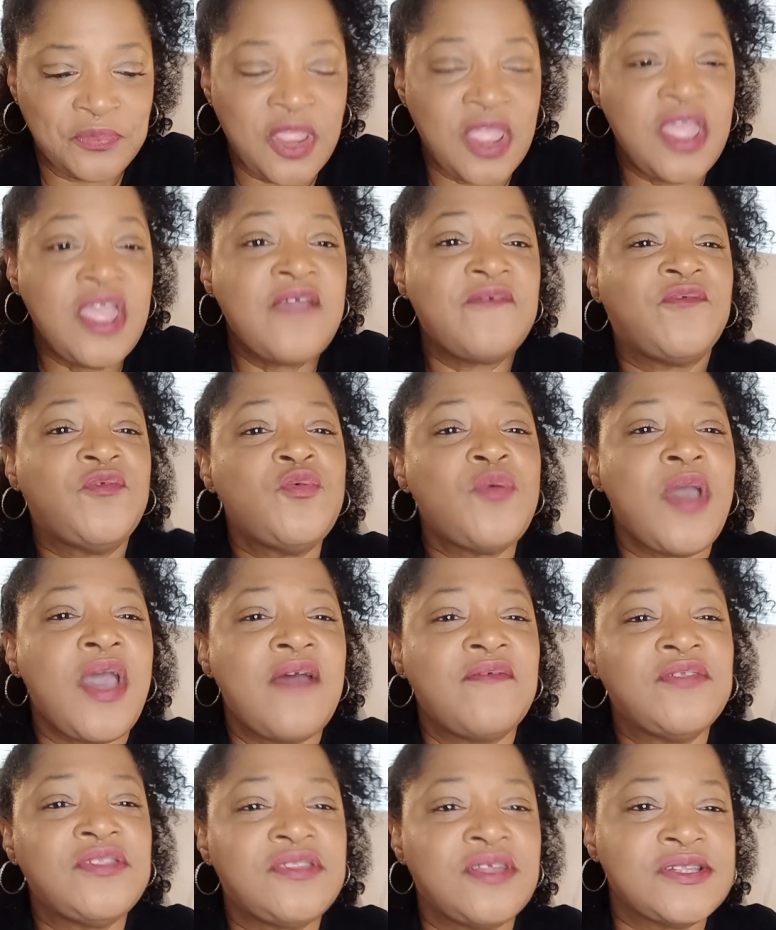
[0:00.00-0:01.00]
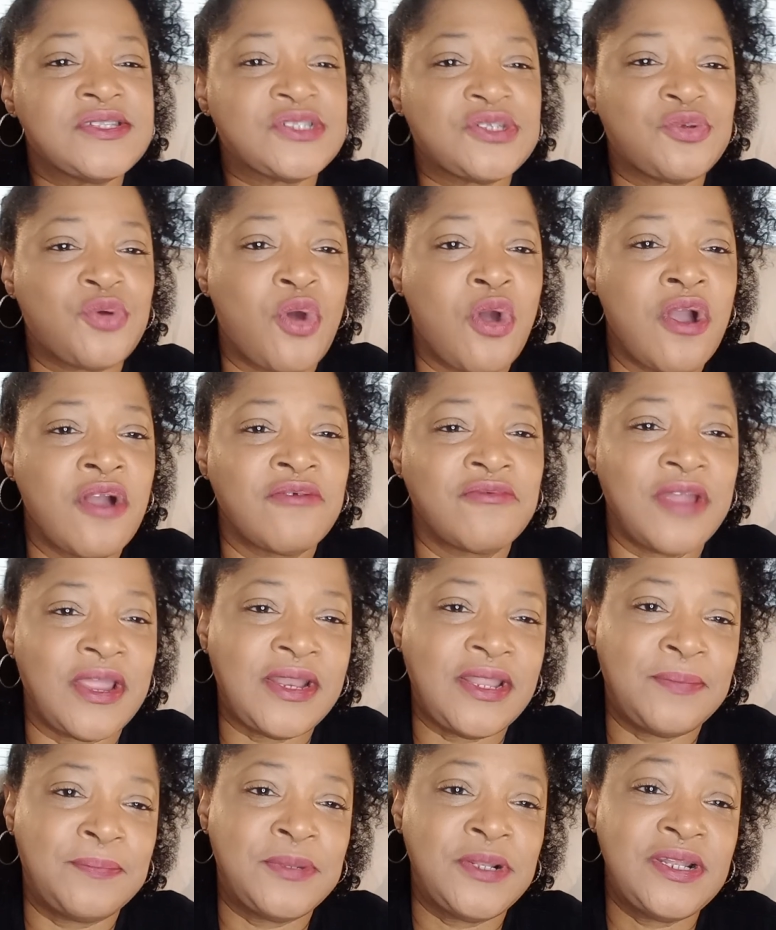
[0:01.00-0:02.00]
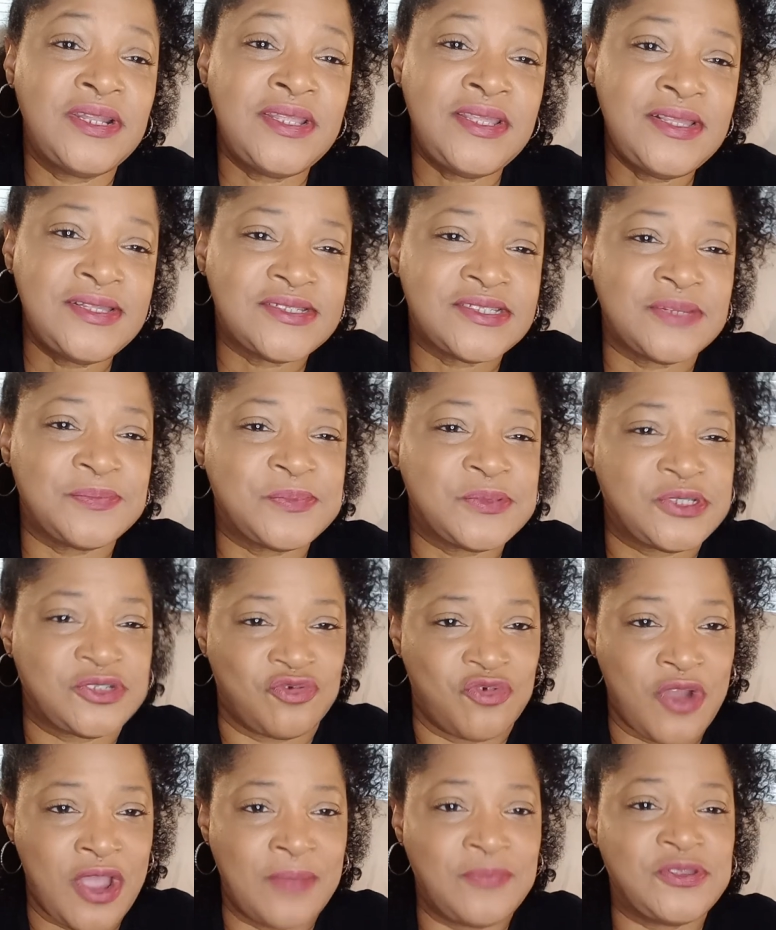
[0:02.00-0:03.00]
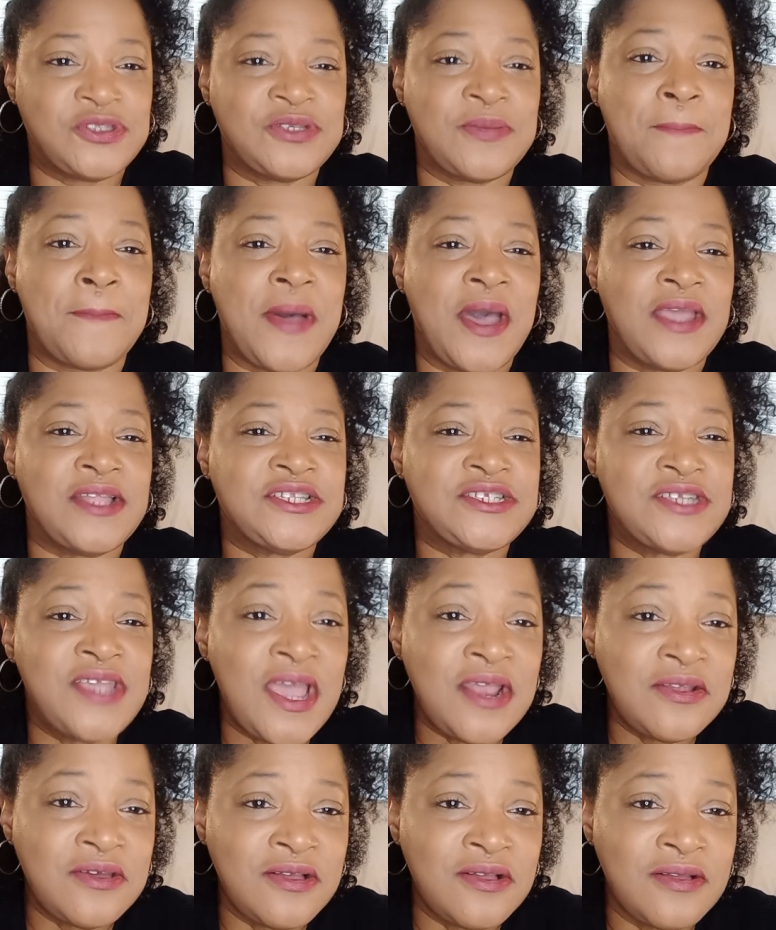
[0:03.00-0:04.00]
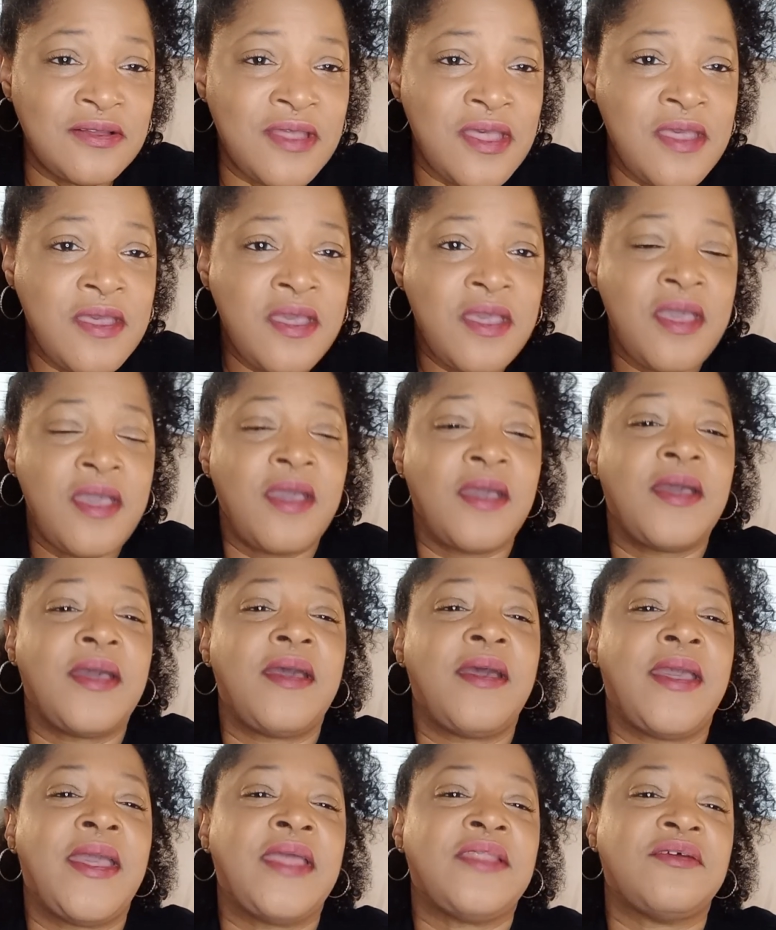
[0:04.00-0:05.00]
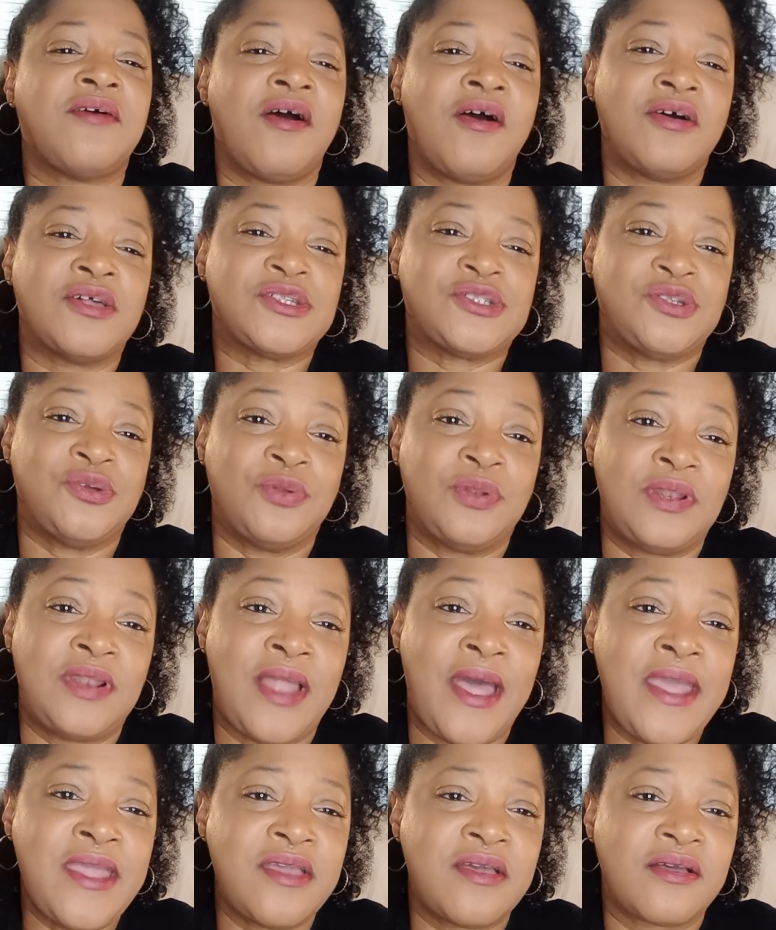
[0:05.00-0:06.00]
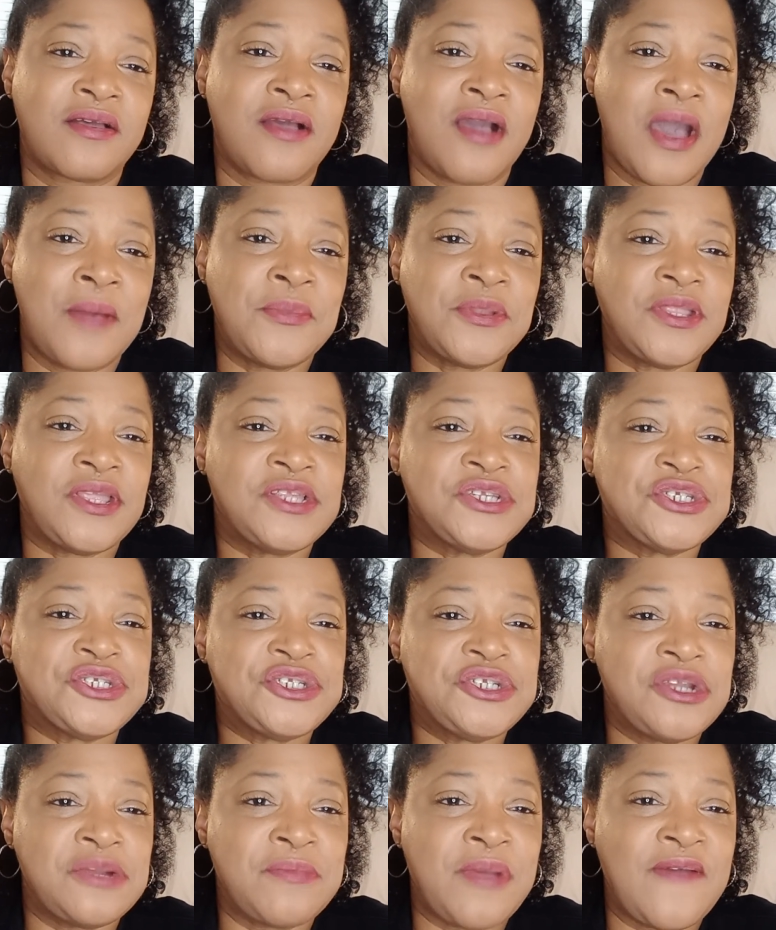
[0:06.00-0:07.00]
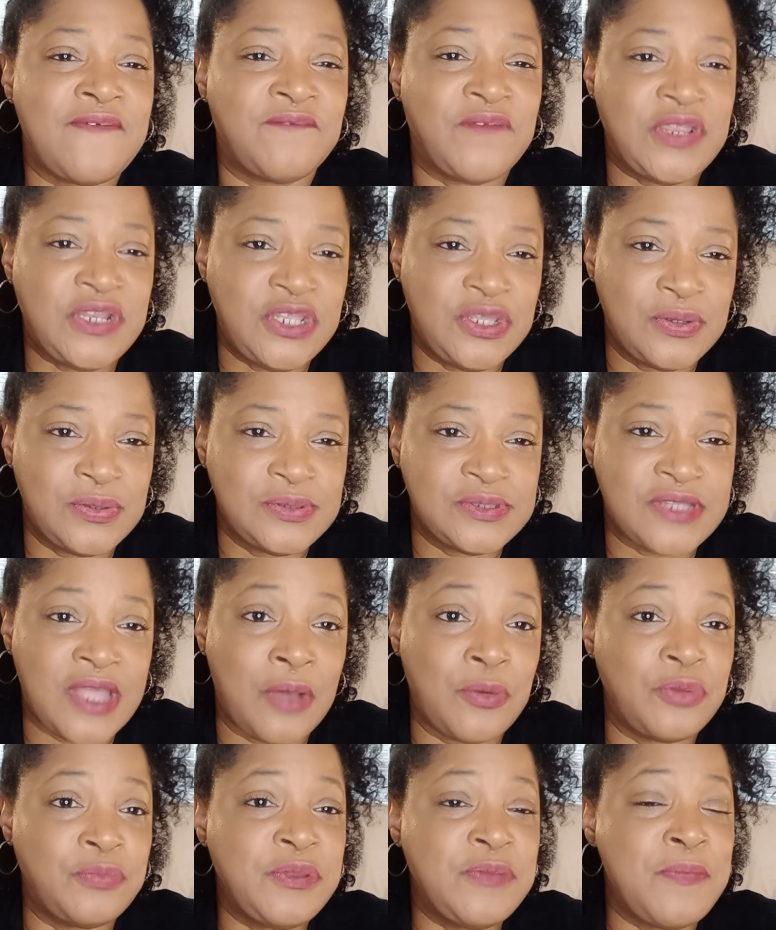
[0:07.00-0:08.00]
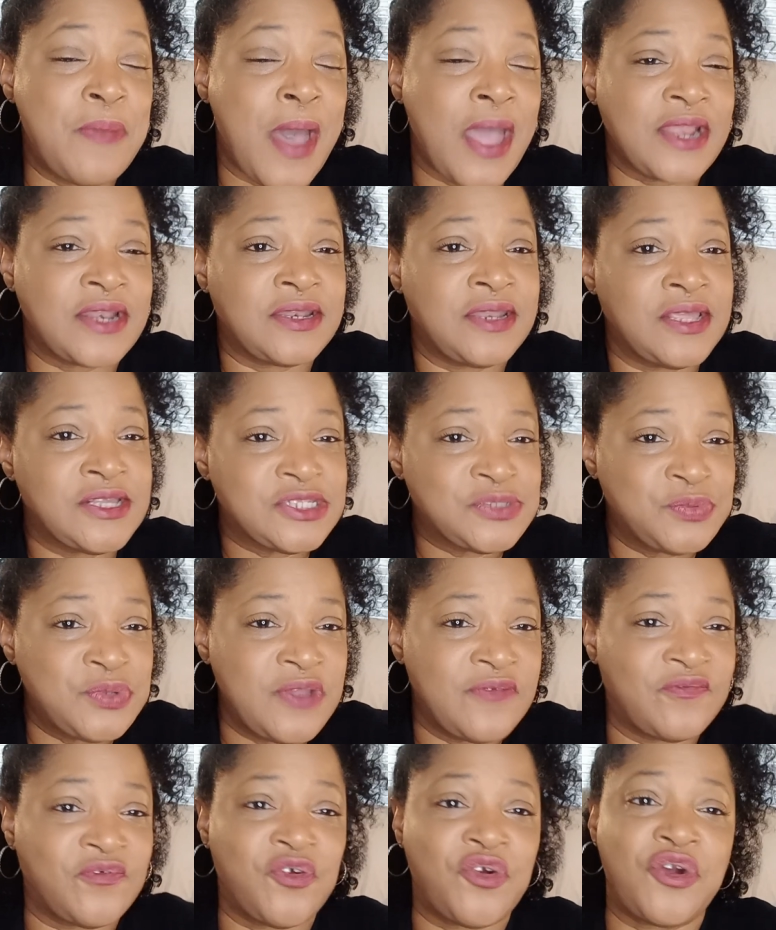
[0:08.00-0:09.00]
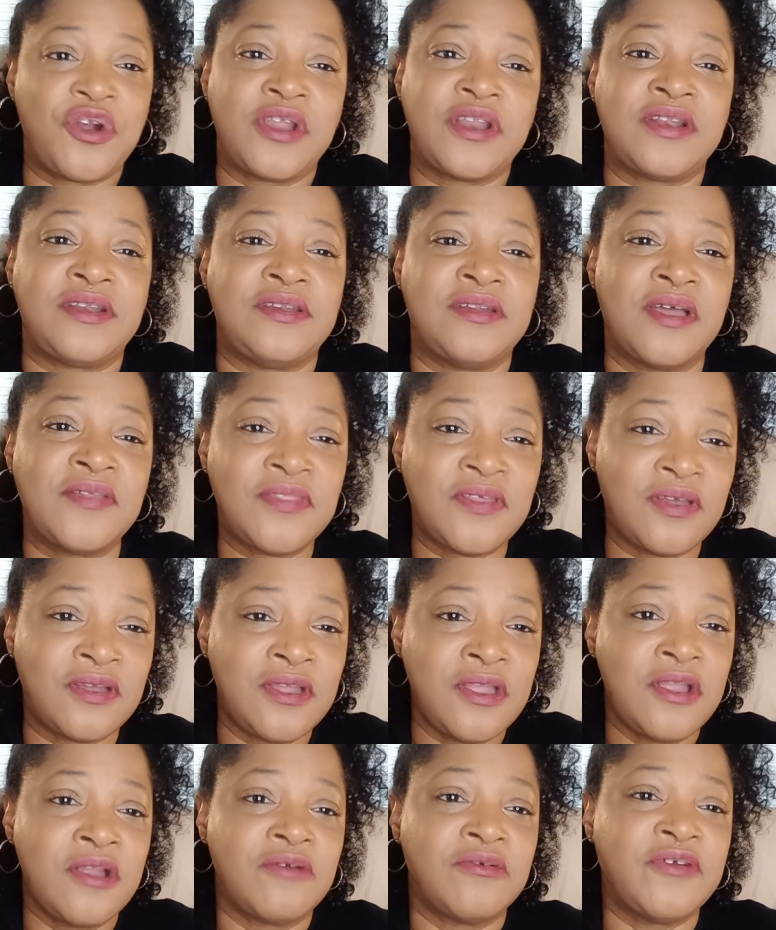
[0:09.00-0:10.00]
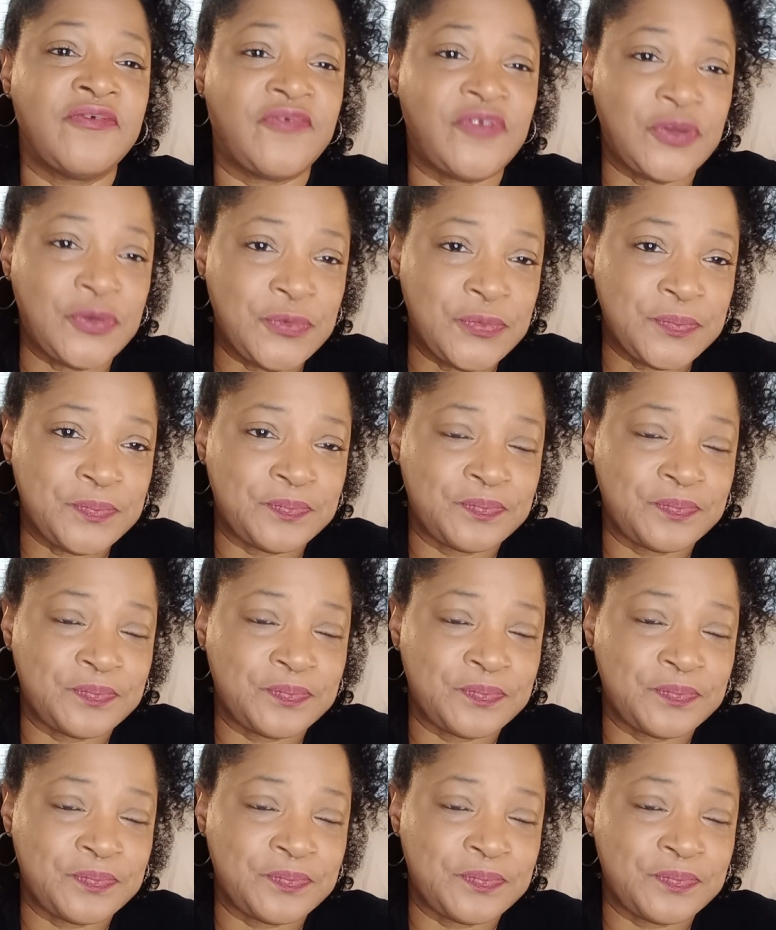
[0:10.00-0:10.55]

If you haven't done so already, please subscribe to my channel. And also like, comment, and share my videos. I will be back next week for another review.